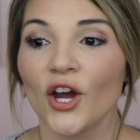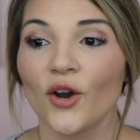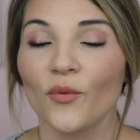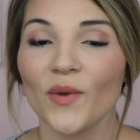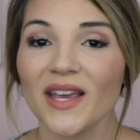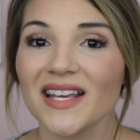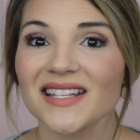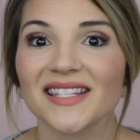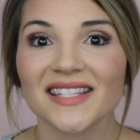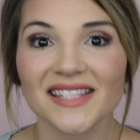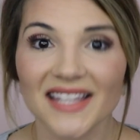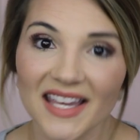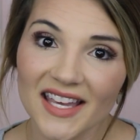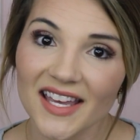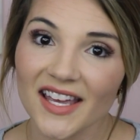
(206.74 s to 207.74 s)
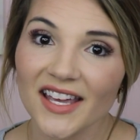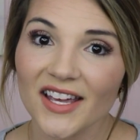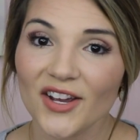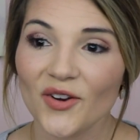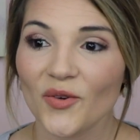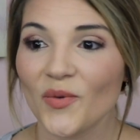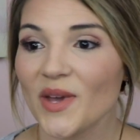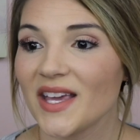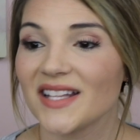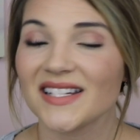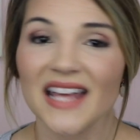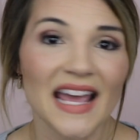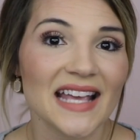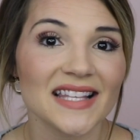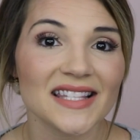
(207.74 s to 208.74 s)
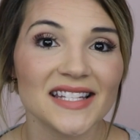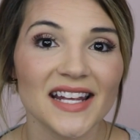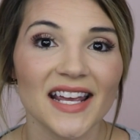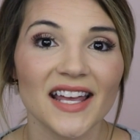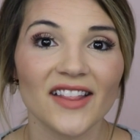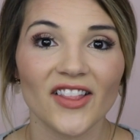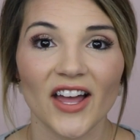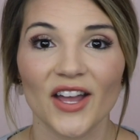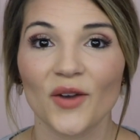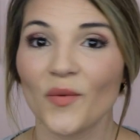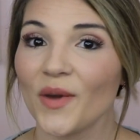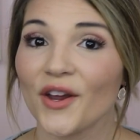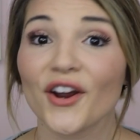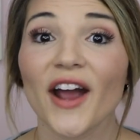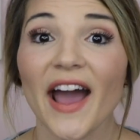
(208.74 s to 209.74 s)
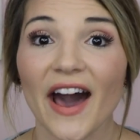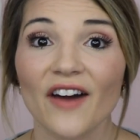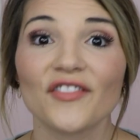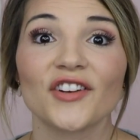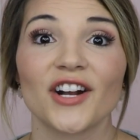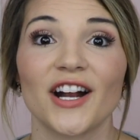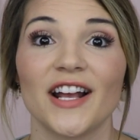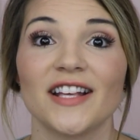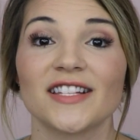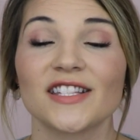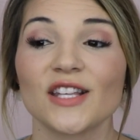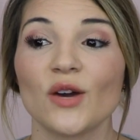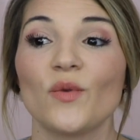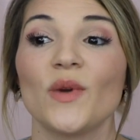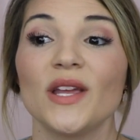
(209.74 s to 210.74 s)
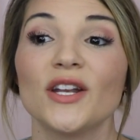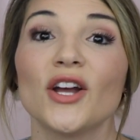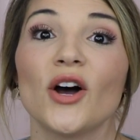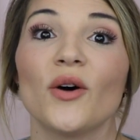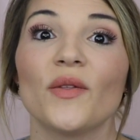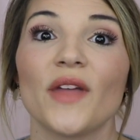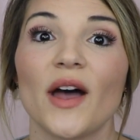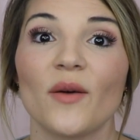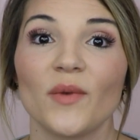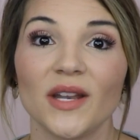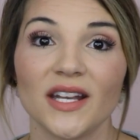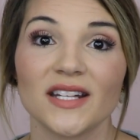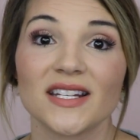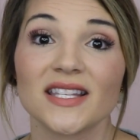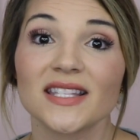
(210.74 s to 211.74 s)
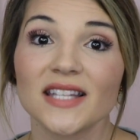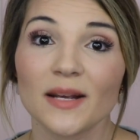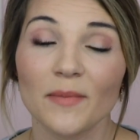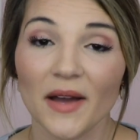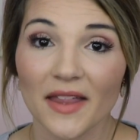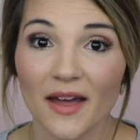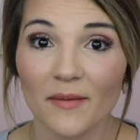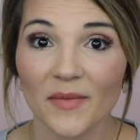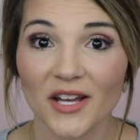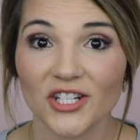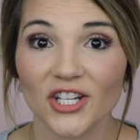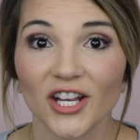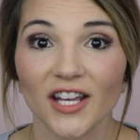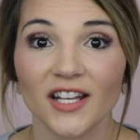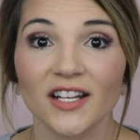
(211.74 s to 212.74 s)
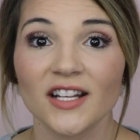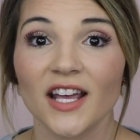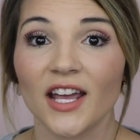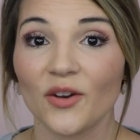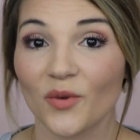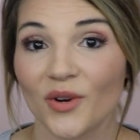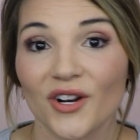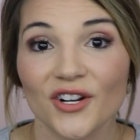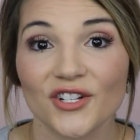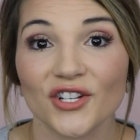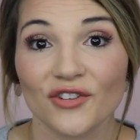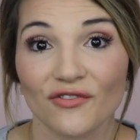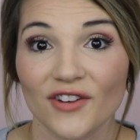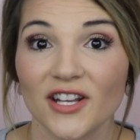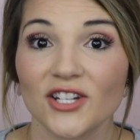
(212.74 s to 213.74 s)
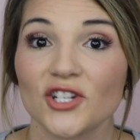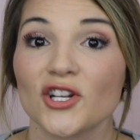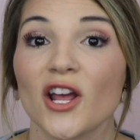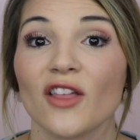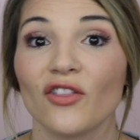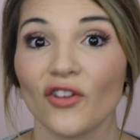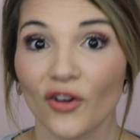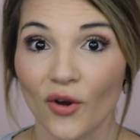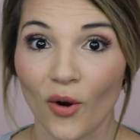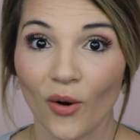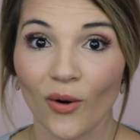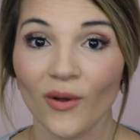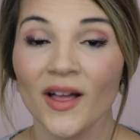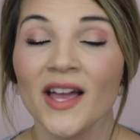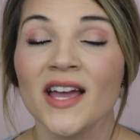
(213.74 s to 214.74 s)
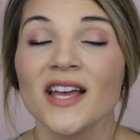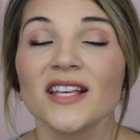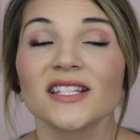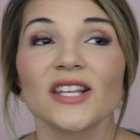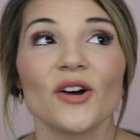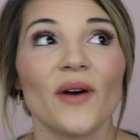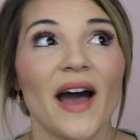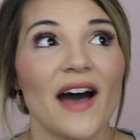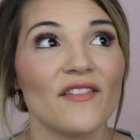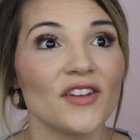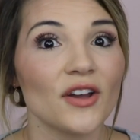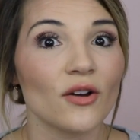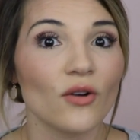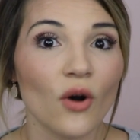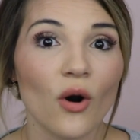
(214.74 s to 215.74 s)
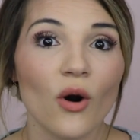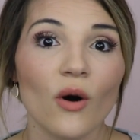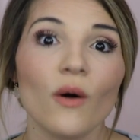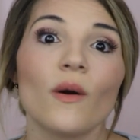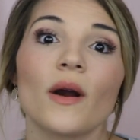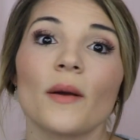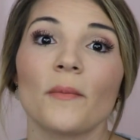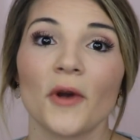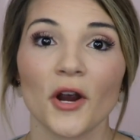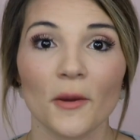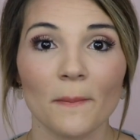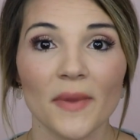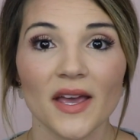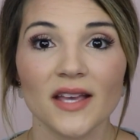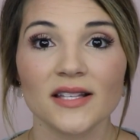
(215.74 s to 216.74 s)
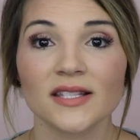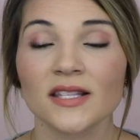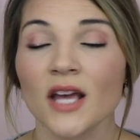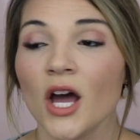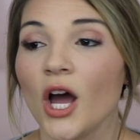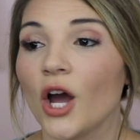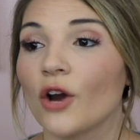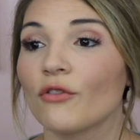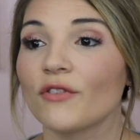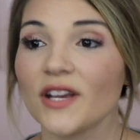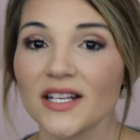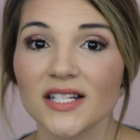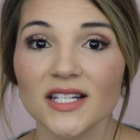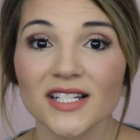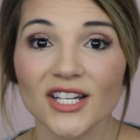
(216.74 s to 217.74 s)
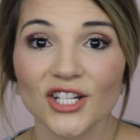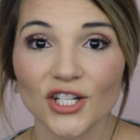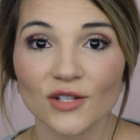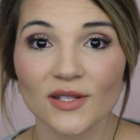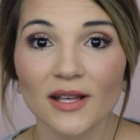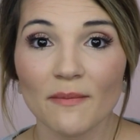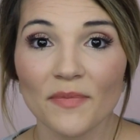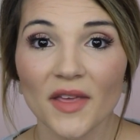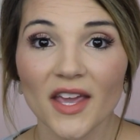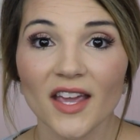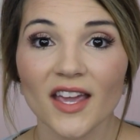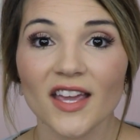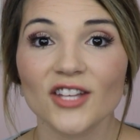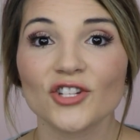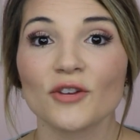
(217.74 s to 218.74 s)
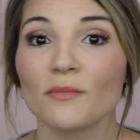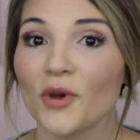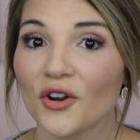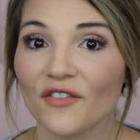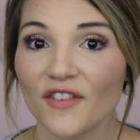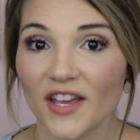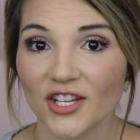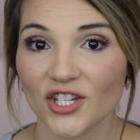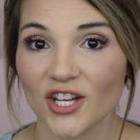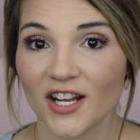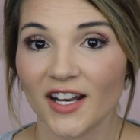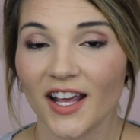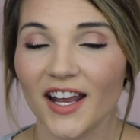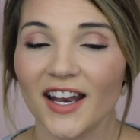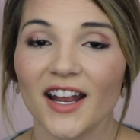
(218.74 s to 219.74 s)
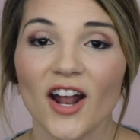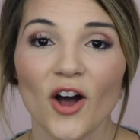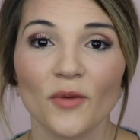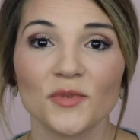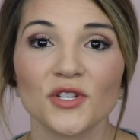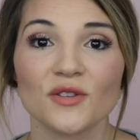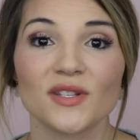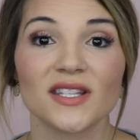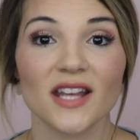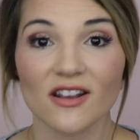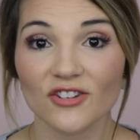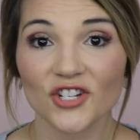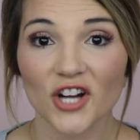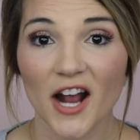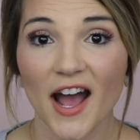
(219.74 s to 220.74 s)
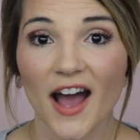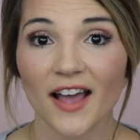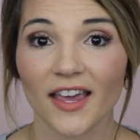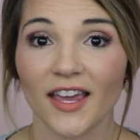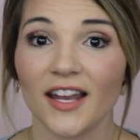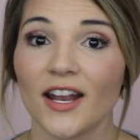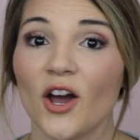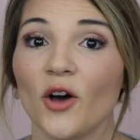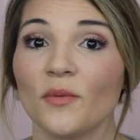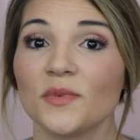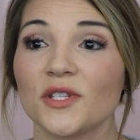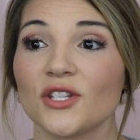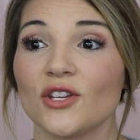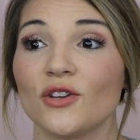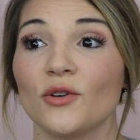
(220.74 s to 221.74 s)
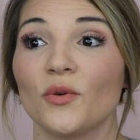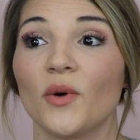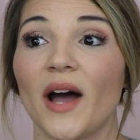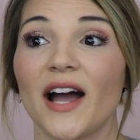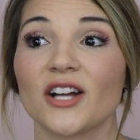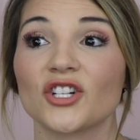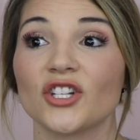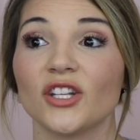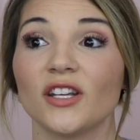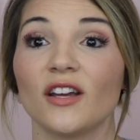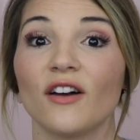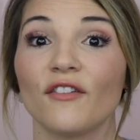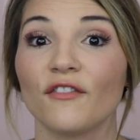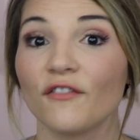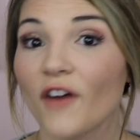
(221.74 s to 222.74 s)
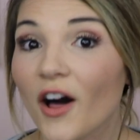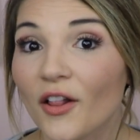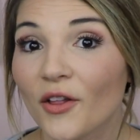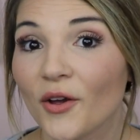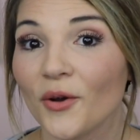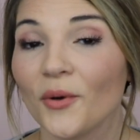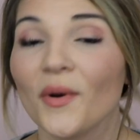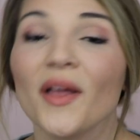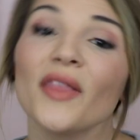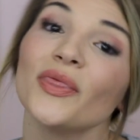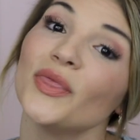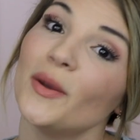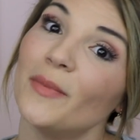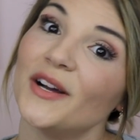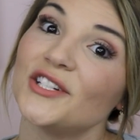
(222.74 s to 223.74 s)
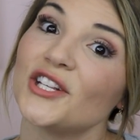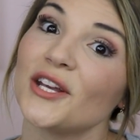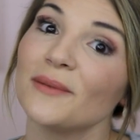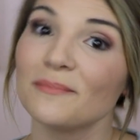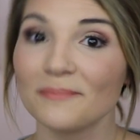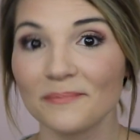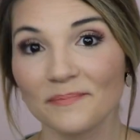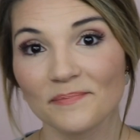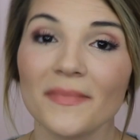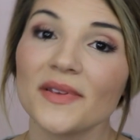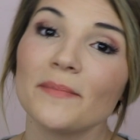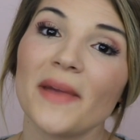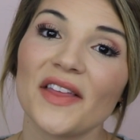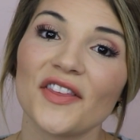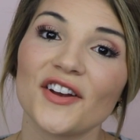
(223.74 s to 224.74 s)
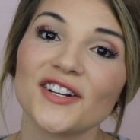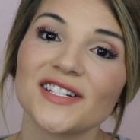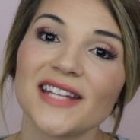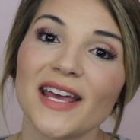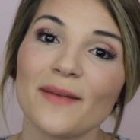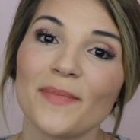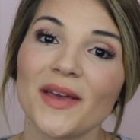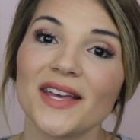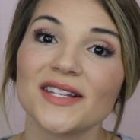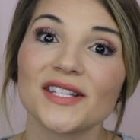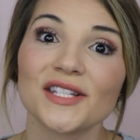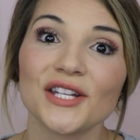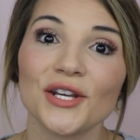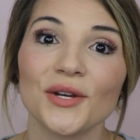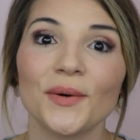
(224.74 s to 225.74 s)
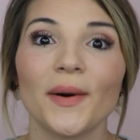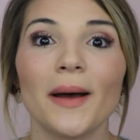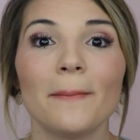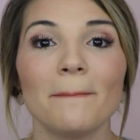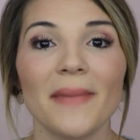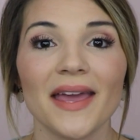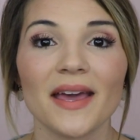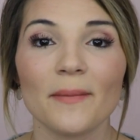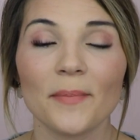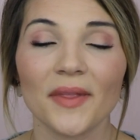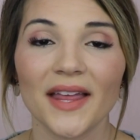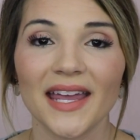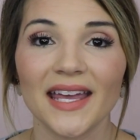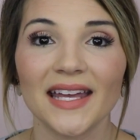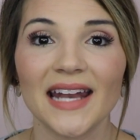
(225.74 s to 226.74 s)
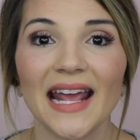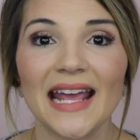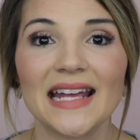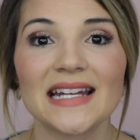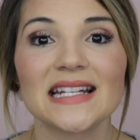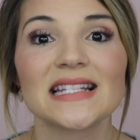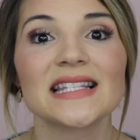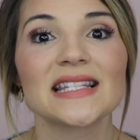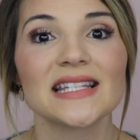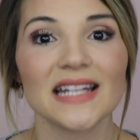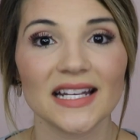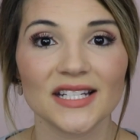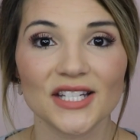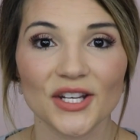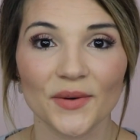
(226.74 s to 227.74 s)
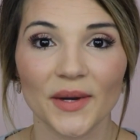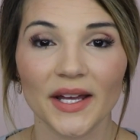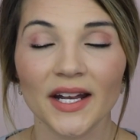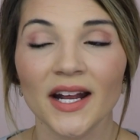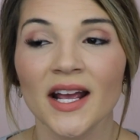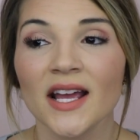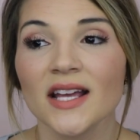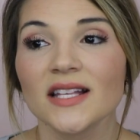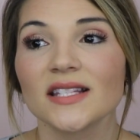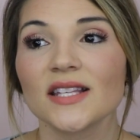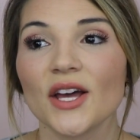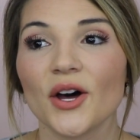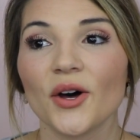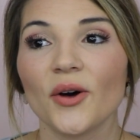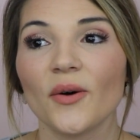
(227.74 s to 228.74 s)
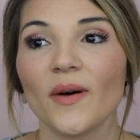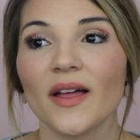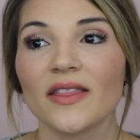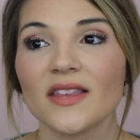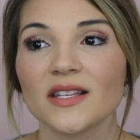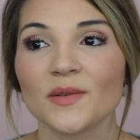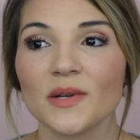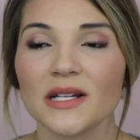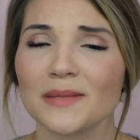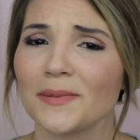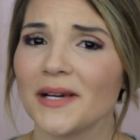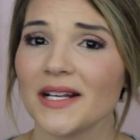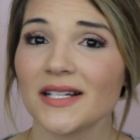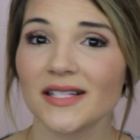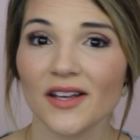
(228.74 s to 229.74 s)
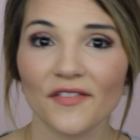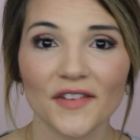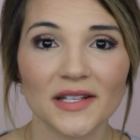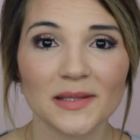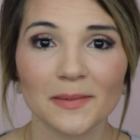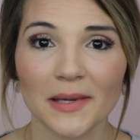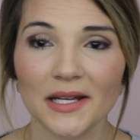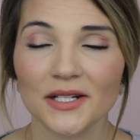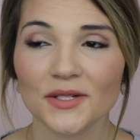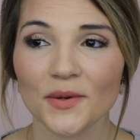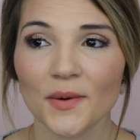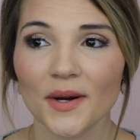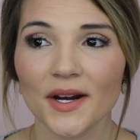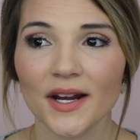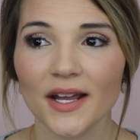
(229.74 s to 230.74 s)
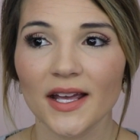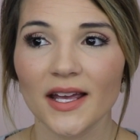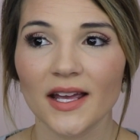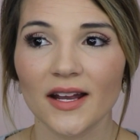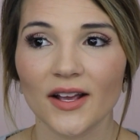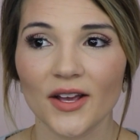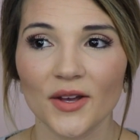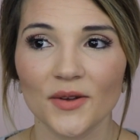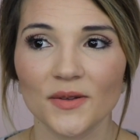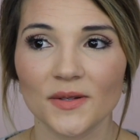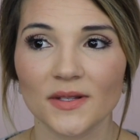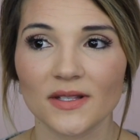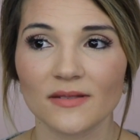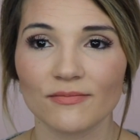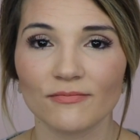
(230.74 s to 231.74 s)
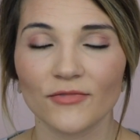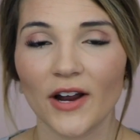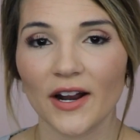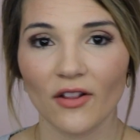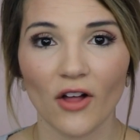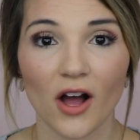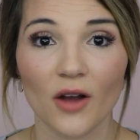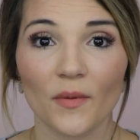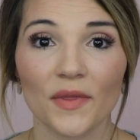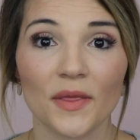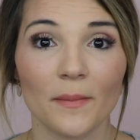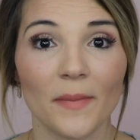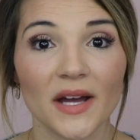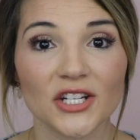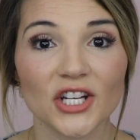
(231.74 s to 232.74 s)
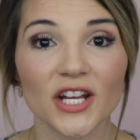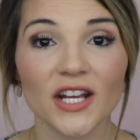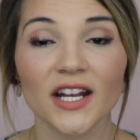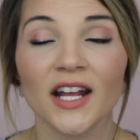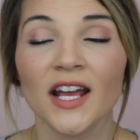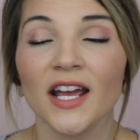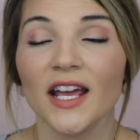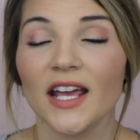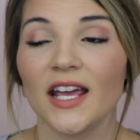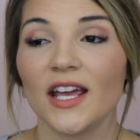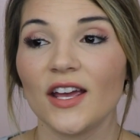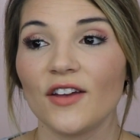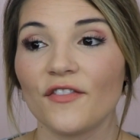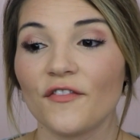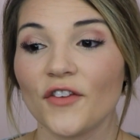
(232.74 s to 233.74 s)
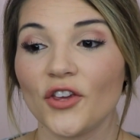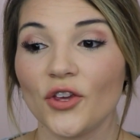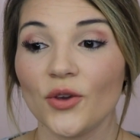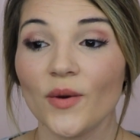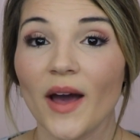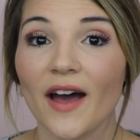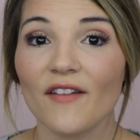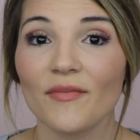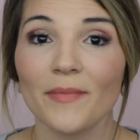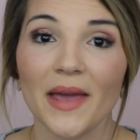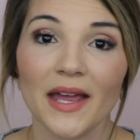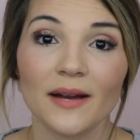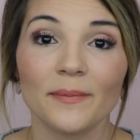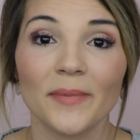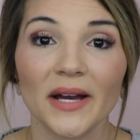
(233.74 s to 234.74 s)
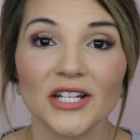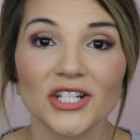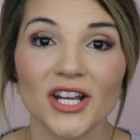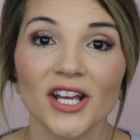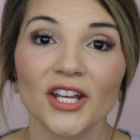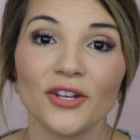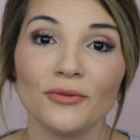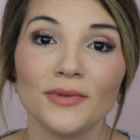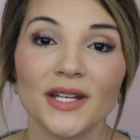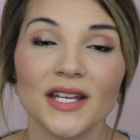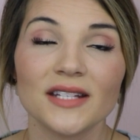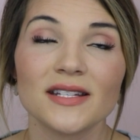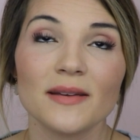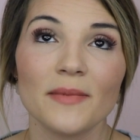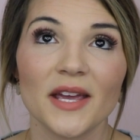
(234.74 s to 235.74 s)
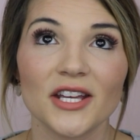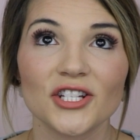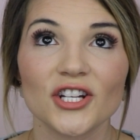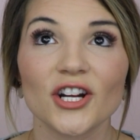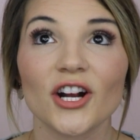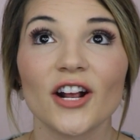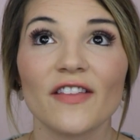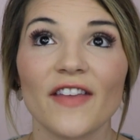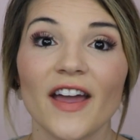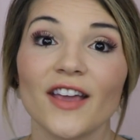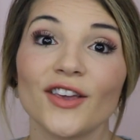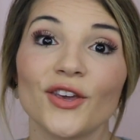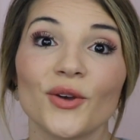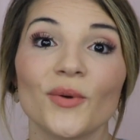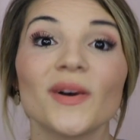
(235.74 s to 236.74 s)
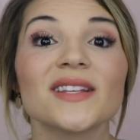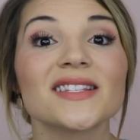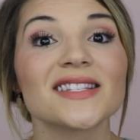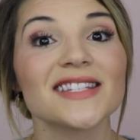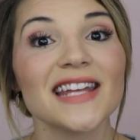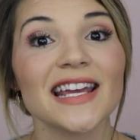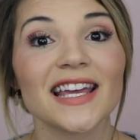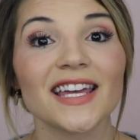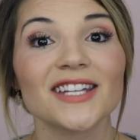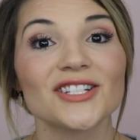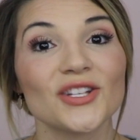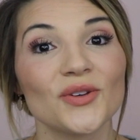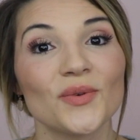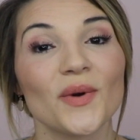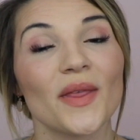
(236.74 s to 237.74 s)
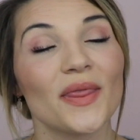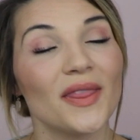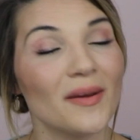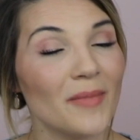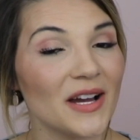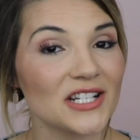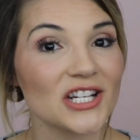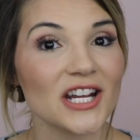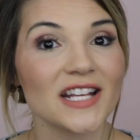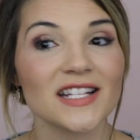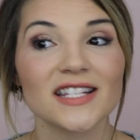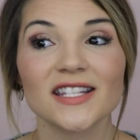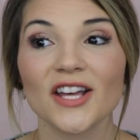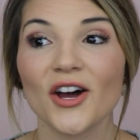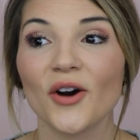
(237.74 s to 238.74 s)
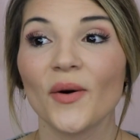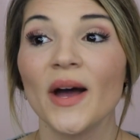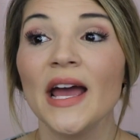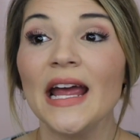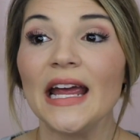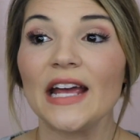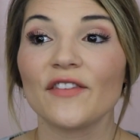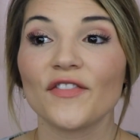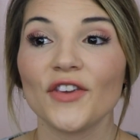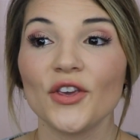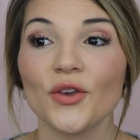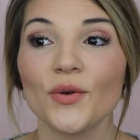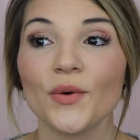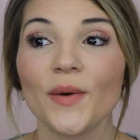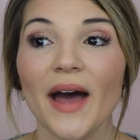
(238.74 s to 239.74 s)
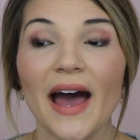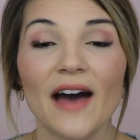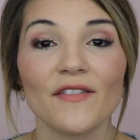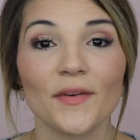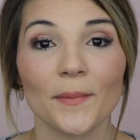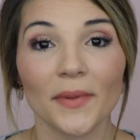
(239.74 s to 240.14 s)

we can see it, we can taste it, like we are after it. So we know that we need to stick by that budget in order to reach the goal. So having a goal or a purpose, a reason to do something is your motivation and it helps you stay on track and helps you actually follow the budget. My third tip is to make a plan and stick to it. So this one is pretty self-explanatory. It goes right along with the budget. If you have made a budget, you need to make sure that you stick to the budget. So if you have a